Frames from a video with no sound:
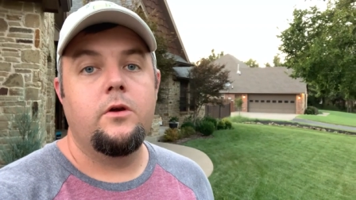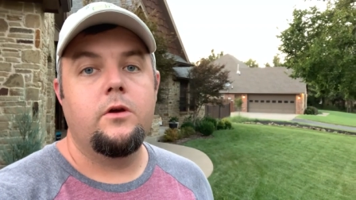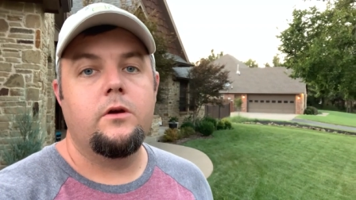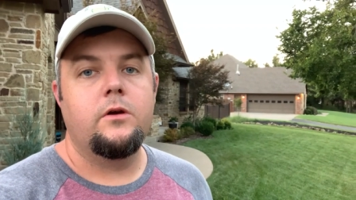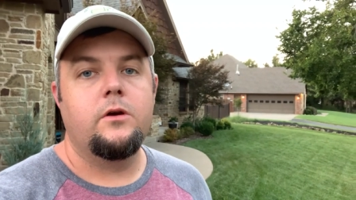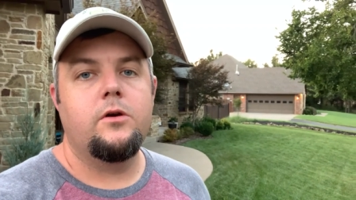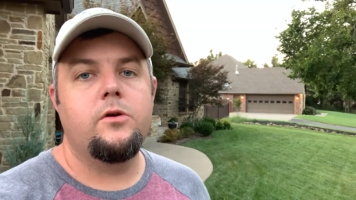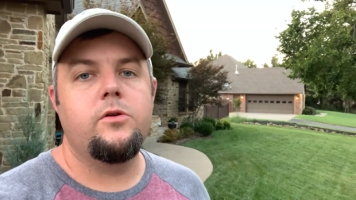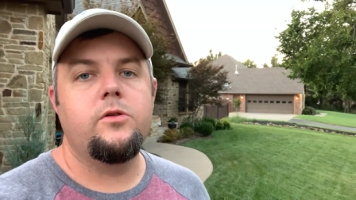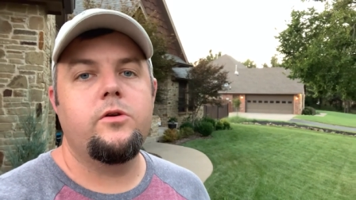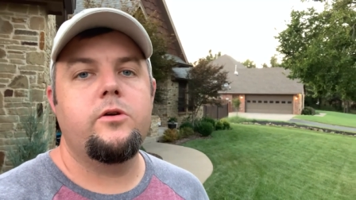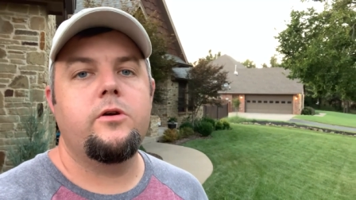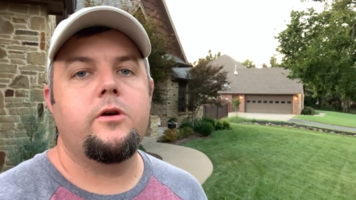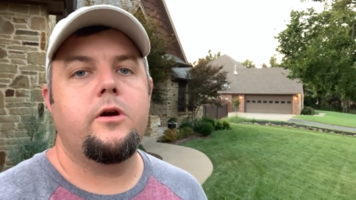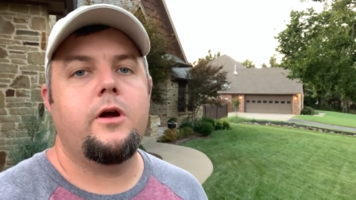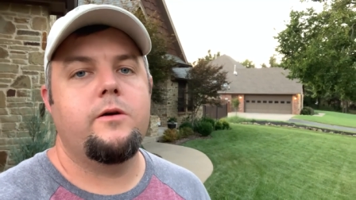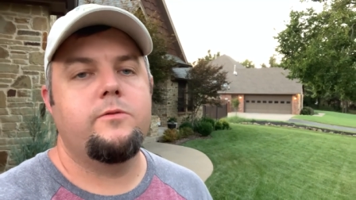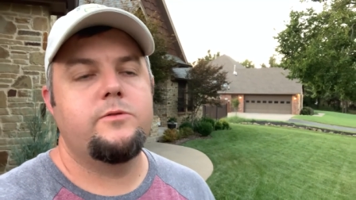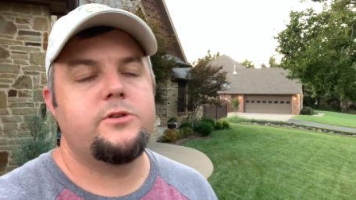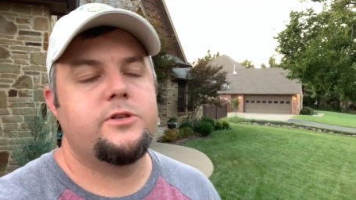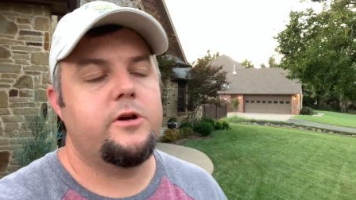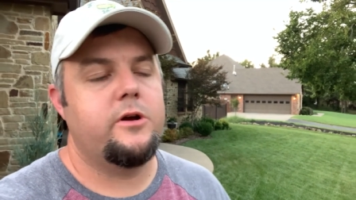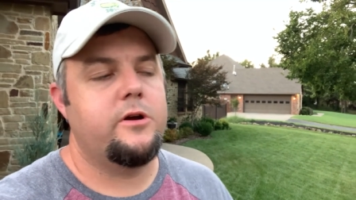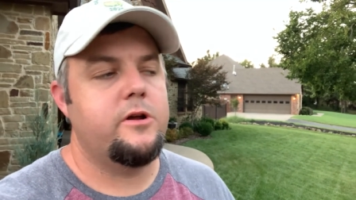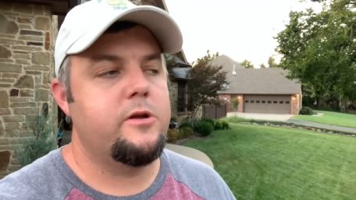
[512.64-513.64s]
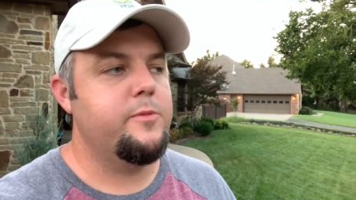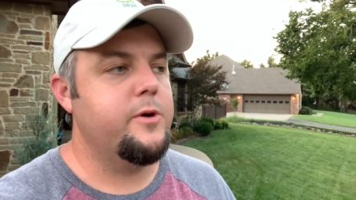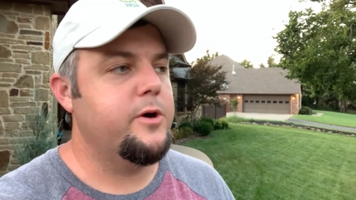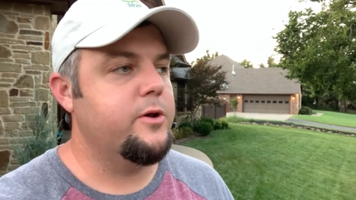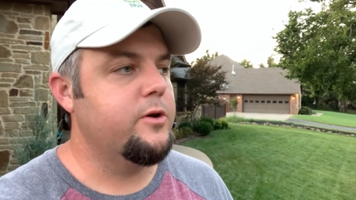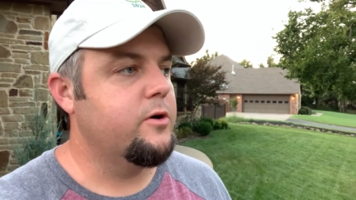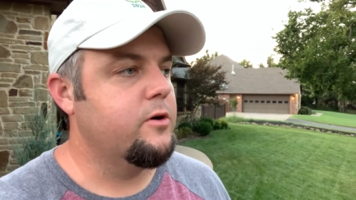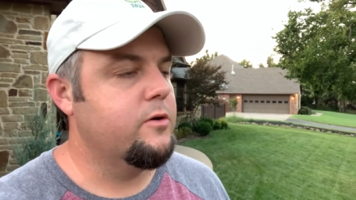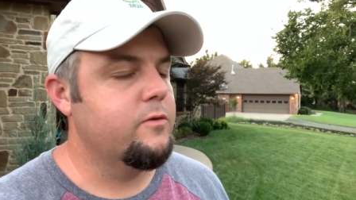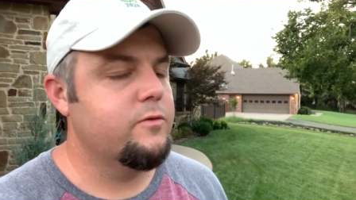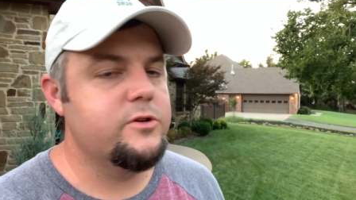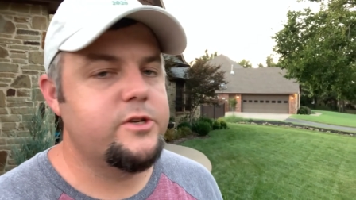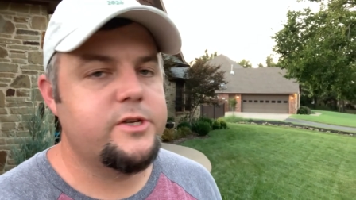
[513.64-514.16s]
Earlier I was talking about
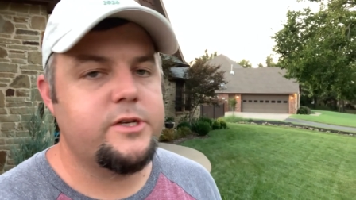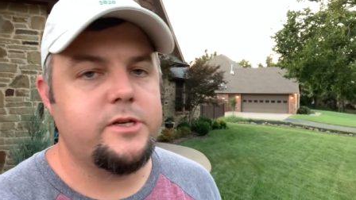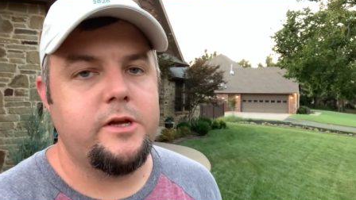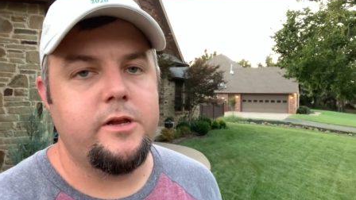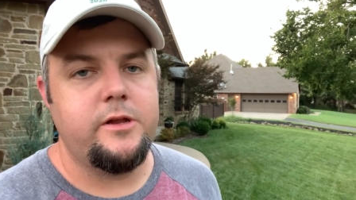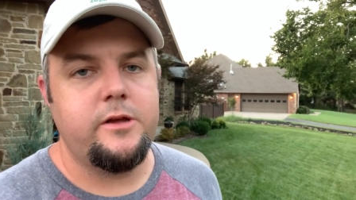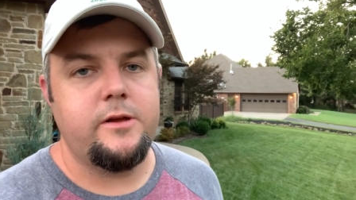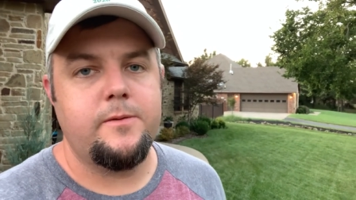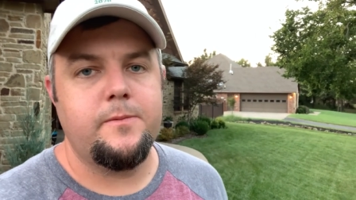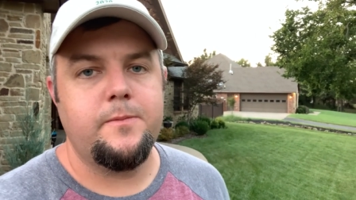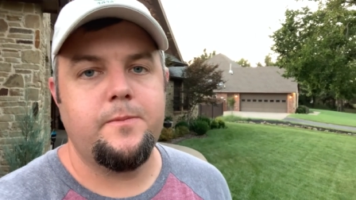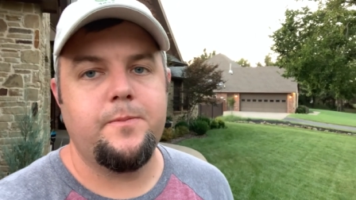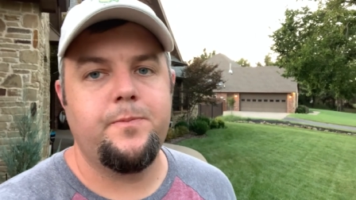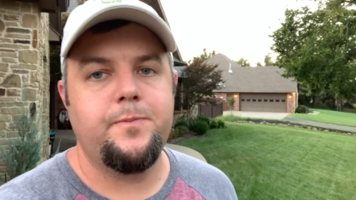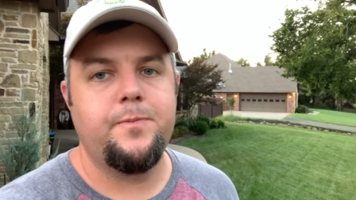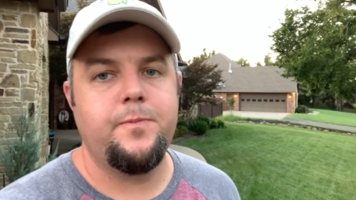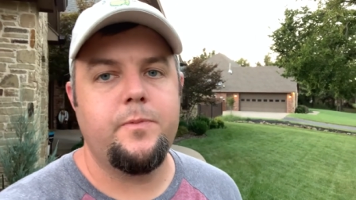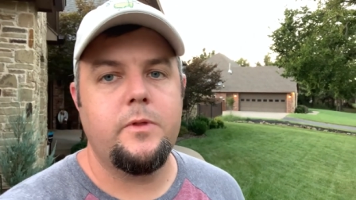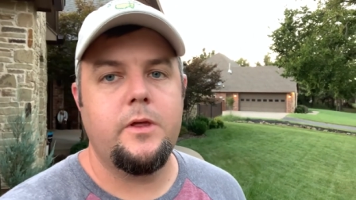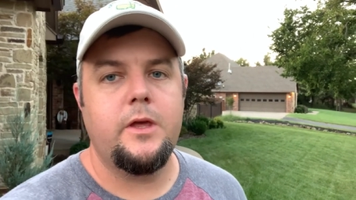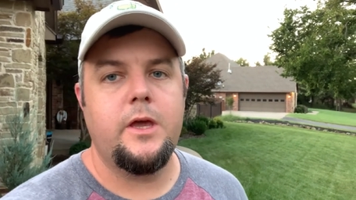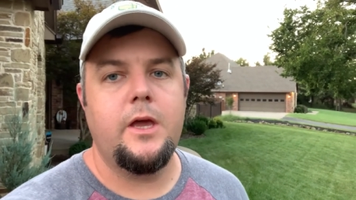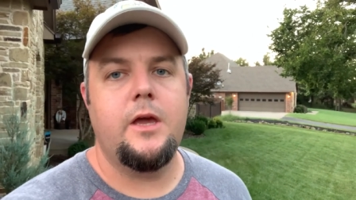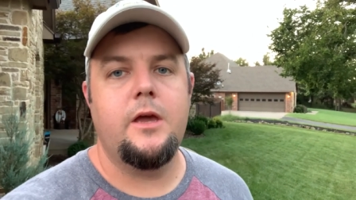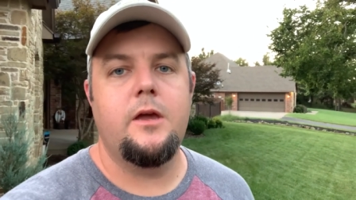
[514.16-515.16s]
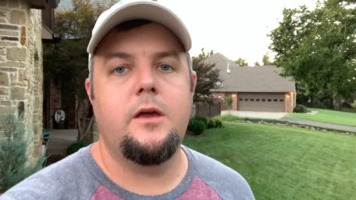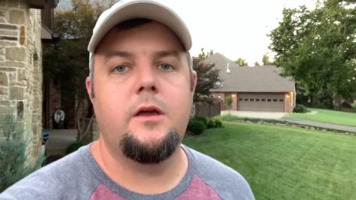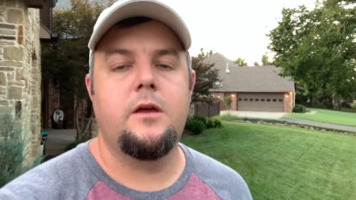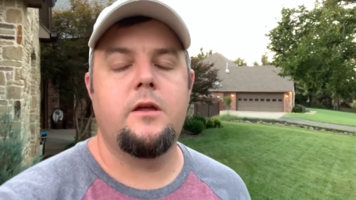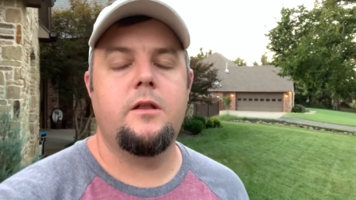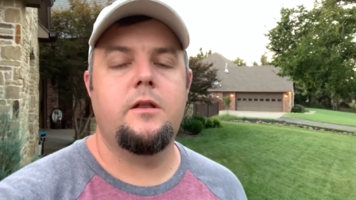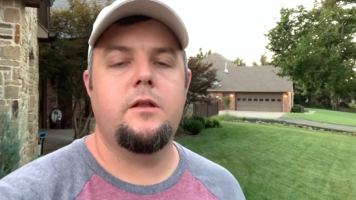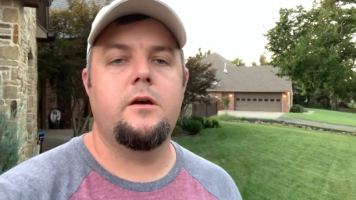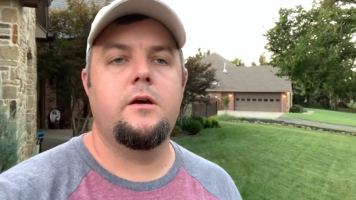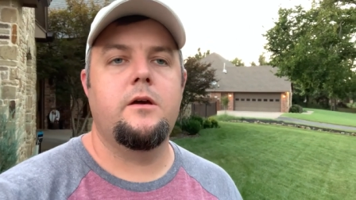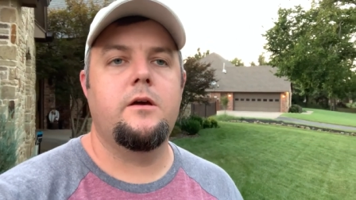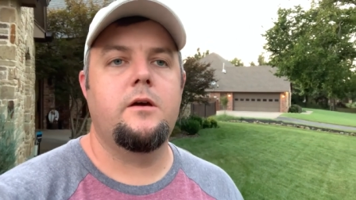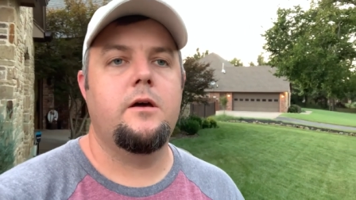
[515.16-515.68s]
overseeding
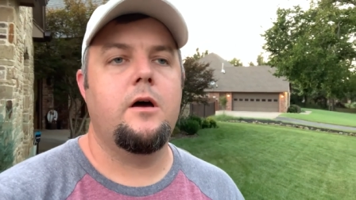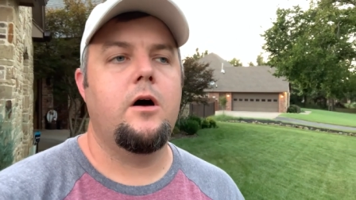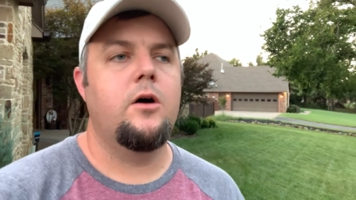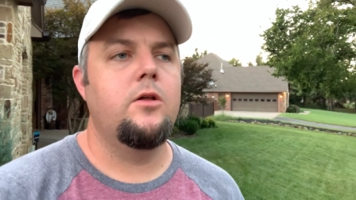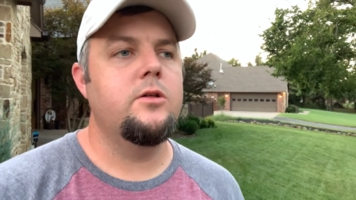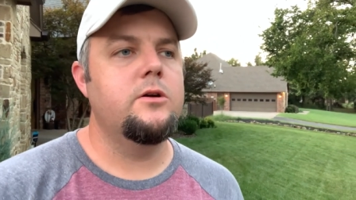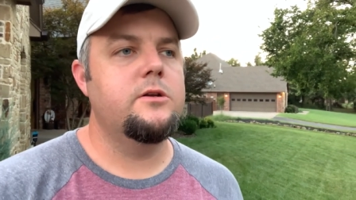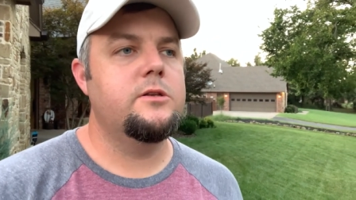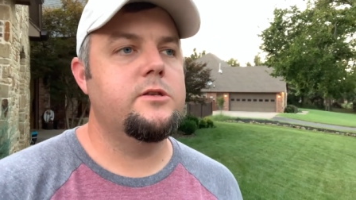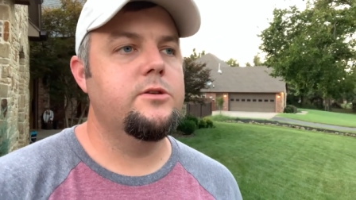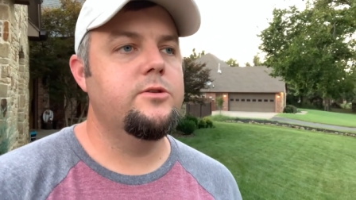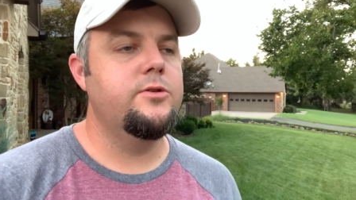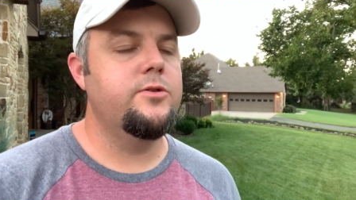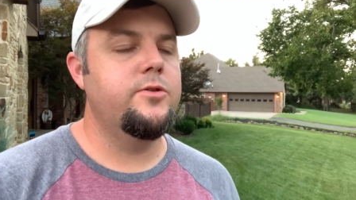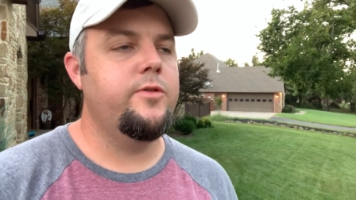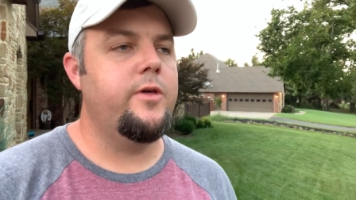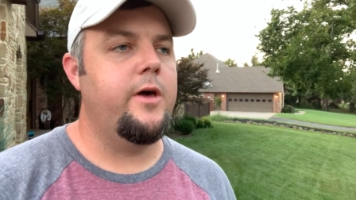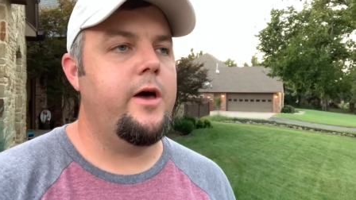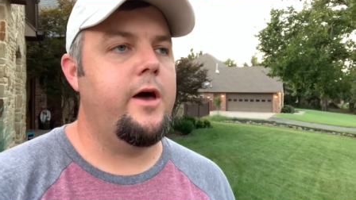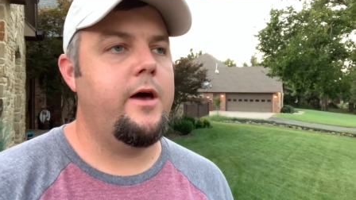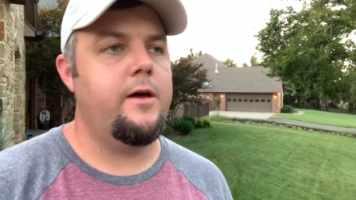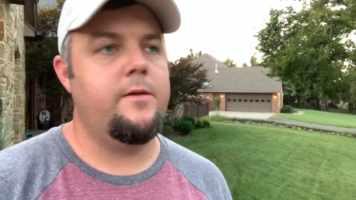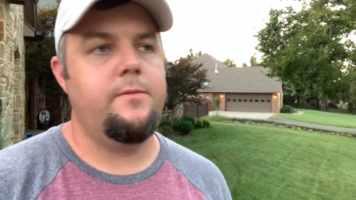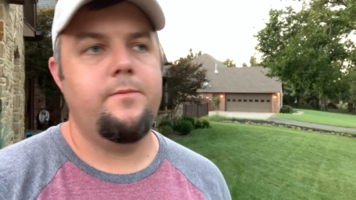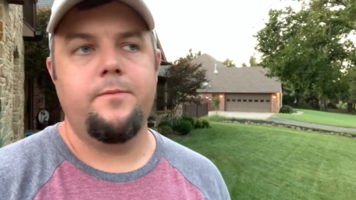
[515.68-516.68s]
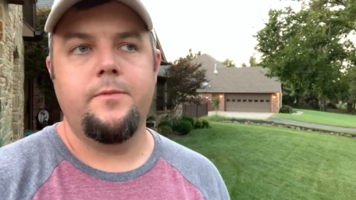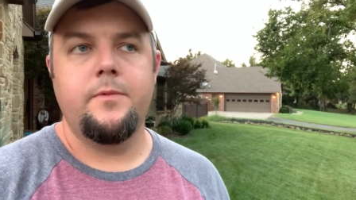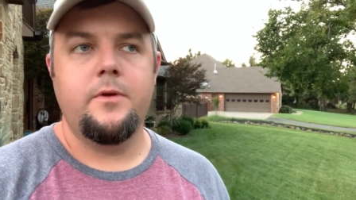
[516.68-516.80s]
and uh, I'll look to do that